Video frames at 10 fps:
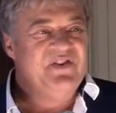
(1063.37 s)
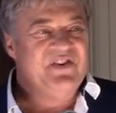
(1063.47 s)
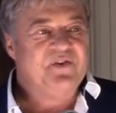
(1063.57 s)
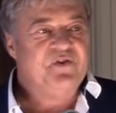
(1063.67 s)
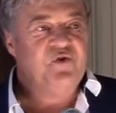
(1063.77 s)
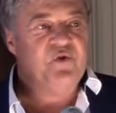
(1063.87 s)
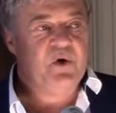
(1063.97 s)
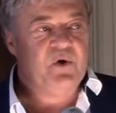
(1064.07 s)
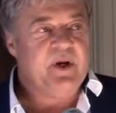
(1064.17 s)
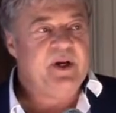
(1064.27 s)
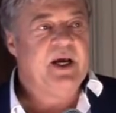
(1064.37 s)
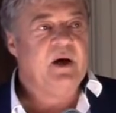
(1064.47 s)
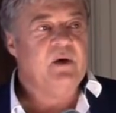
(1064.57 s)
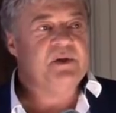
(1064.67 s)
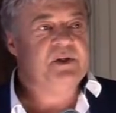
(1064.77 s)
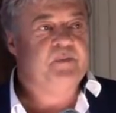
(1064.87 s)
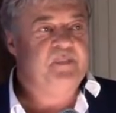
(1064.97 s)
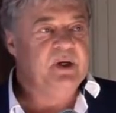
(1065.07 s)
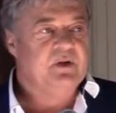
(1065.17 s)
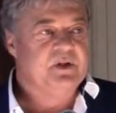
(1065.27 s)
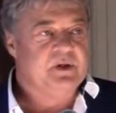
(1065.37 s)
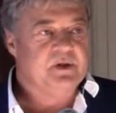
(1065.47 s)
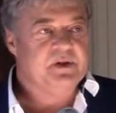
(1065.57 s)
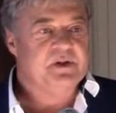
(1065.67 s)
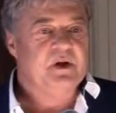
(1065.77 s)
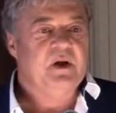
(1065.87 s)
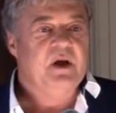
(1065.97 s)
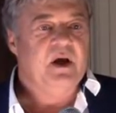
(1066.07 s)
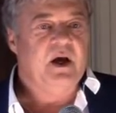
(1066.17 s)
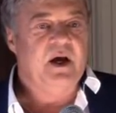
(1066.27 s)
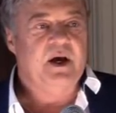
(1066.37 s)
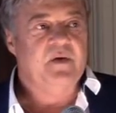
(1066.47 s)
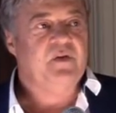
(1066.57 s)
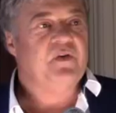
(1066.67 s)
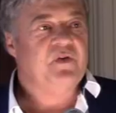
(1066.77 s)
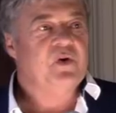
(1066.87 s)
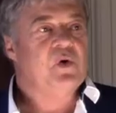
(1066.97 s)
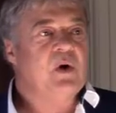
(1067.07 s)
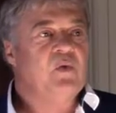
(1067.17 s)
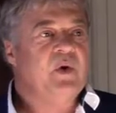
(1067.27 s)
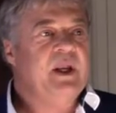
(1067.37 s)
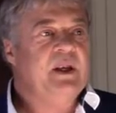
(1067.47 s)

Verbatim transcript: Dutch greenhouse builders to do what we